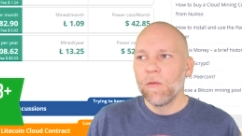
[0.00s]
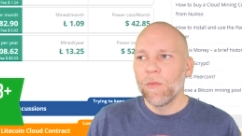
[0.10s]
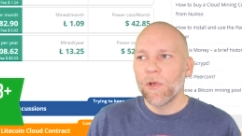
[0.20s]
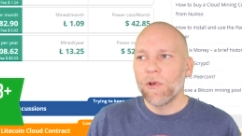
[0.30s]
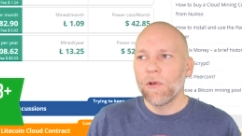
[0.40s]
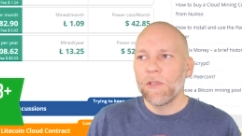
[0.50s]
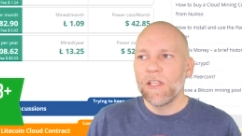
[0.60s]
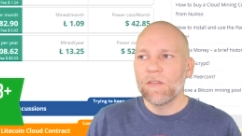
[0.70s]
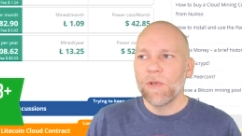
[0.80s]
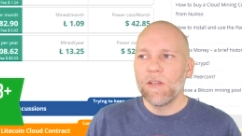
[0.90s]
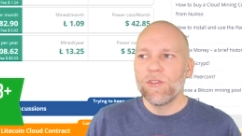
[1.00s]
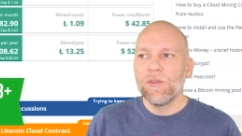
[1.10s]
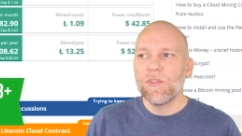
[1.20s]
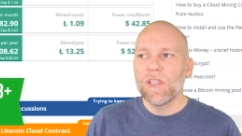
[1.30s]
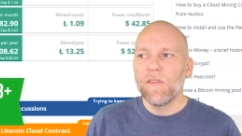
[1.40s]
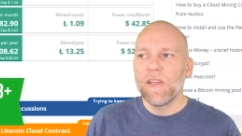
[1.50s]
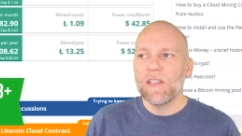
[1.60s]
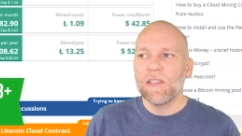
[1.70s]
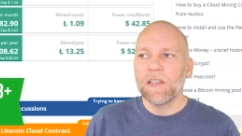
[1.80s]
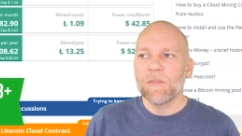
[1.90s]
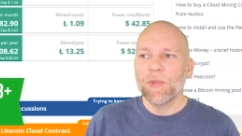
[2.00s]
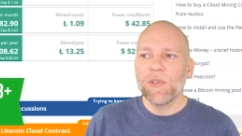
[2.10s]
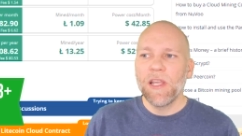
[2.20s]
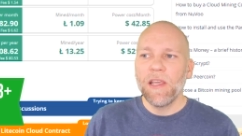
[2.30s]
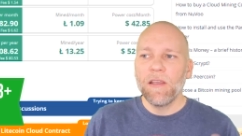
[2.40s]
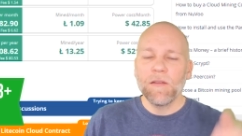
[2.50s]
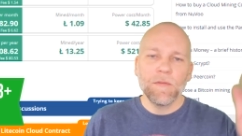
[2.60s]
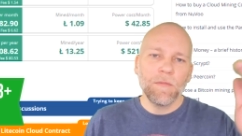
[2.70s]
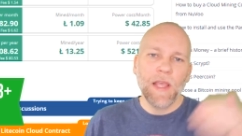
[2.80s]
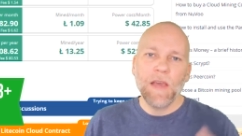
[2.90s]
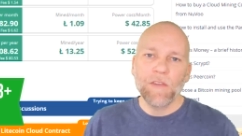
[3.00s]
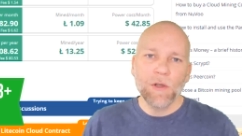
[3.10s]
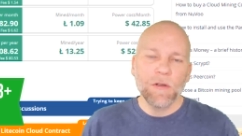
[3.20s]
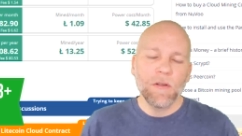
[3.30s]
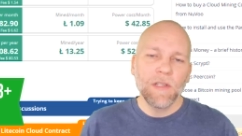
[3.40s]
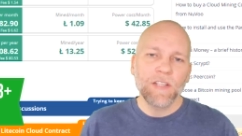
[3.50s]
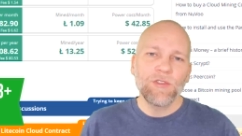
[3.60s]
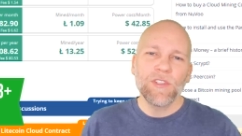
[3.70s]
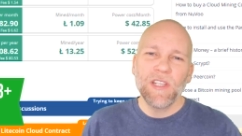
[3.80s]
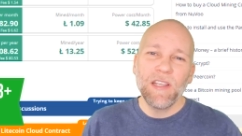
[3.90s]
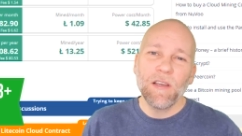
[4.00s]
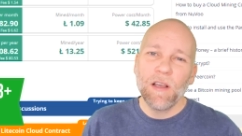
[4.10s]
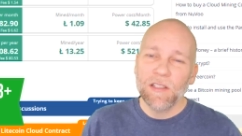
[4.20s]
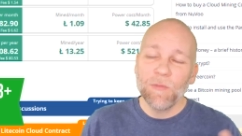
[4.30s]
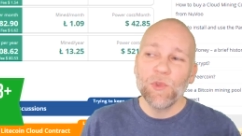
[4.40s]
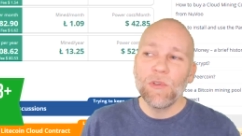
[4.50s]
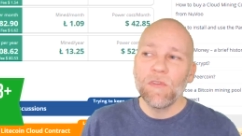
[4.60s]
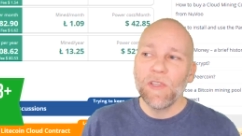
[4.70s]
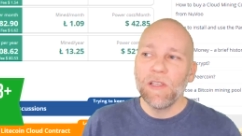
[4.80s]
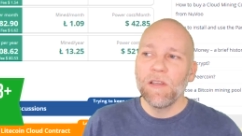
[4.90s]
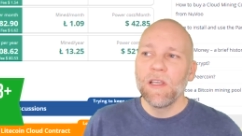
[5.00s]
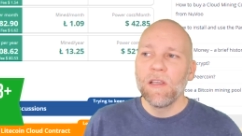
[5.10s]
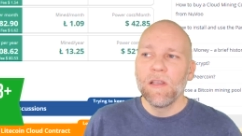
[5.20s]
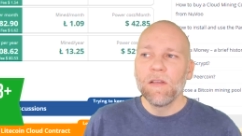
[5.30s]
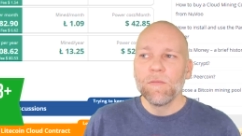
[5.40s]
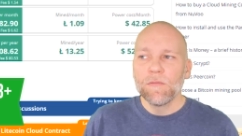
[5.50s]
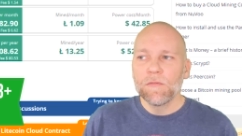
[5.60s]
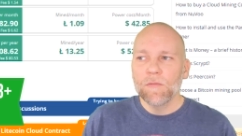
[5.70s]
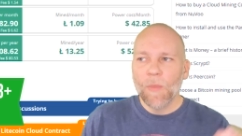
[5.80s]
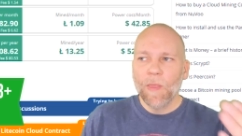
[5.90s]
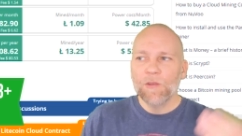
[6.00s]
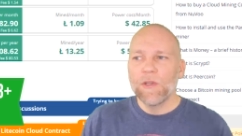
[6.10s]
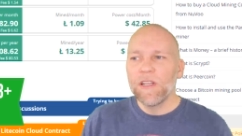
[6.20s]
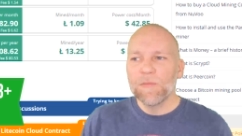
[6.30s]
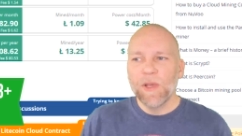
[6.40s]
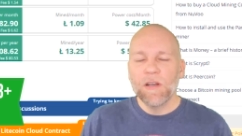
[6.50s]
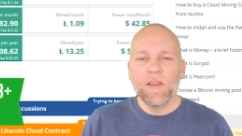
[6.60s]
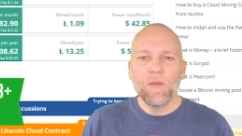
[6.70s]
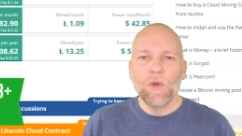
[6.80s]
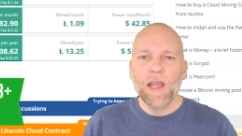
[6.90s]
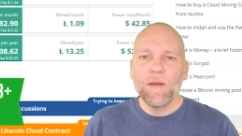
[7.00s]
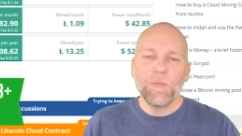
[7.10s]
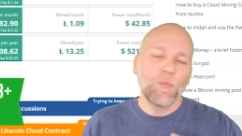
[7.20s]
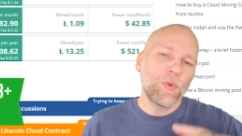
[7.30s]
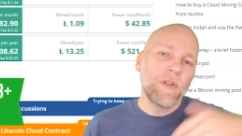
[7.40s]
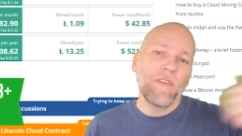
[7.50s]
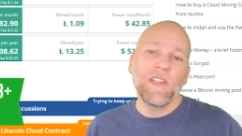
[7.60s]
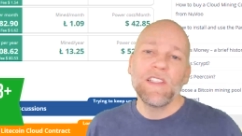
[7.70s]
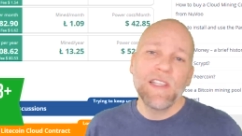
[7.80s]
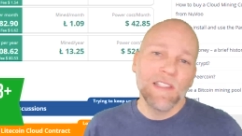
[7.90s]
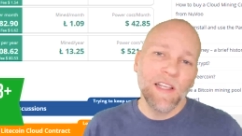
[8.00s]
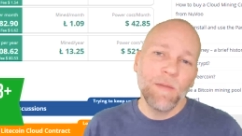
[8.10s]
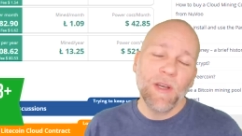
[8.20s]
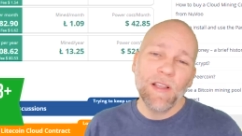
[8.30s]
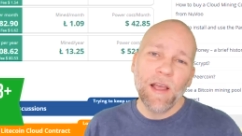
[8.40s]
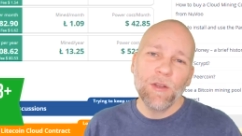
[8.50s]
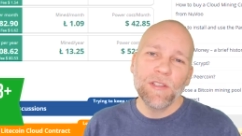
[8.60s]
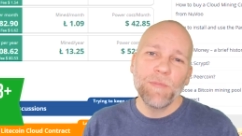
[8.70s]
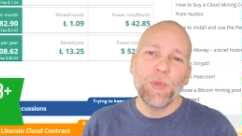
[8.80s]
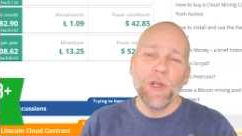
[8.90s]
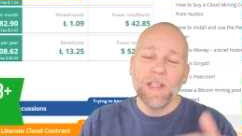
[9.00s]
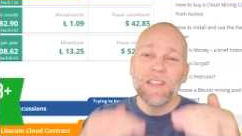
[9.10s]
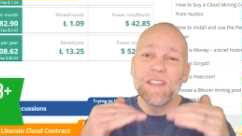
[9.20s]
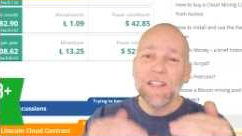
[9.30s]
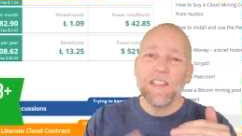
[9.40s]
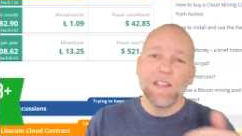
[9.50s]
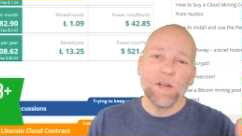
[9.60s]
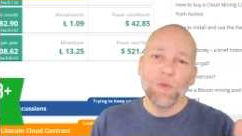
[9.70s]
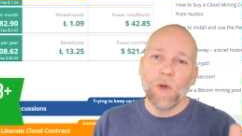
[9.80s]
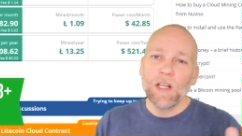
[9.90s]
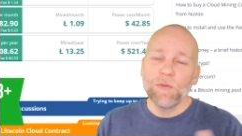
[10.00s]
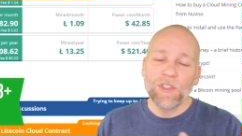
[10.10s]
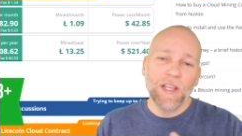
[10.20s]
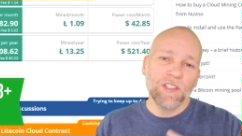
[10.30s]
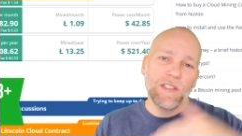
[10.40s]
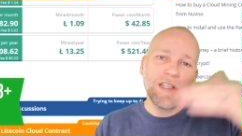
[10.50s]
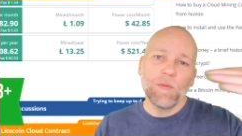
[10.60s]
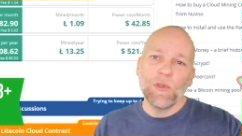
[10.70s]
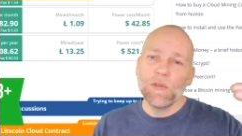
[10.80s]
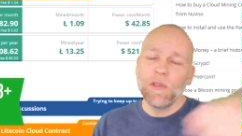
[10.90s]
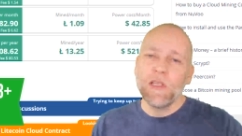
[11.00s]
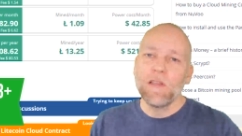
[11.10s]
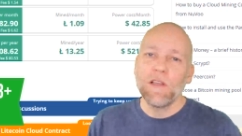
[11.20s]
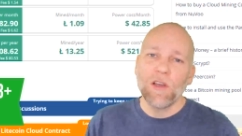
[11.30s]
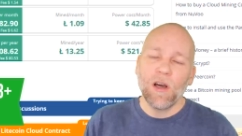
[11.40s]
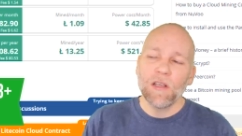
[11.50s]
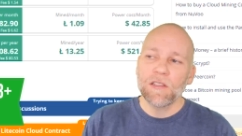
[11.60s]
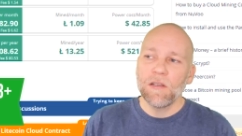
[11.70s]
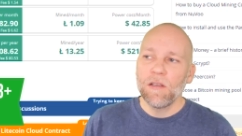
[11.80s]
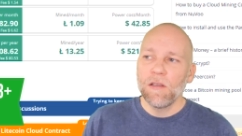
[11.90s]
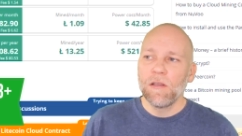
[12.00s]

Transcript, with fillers: But currently it's around 276 per day after electricity cost and pool fee. So that is better than what I previously said about, I was putting in 1600 watts, which actually doubled the cost.